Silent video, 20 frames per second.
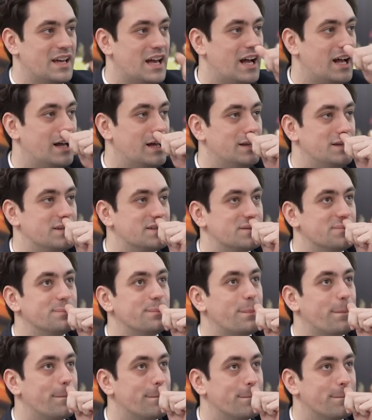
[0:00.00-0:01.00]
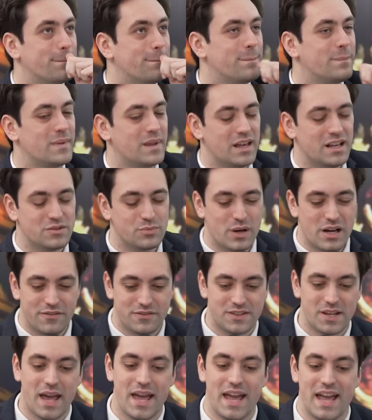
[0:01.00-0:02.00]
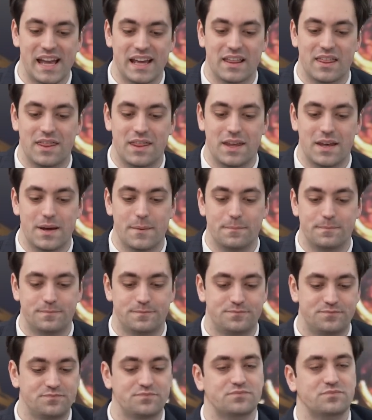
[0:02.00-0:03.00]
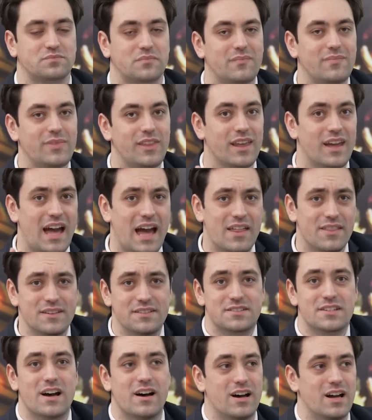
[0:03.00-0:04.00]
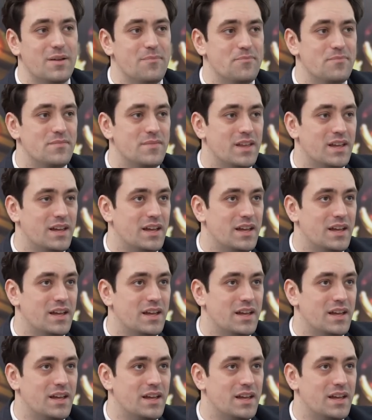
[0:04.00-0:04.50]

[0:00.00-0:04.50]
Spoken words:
And it's worth saying that at this time,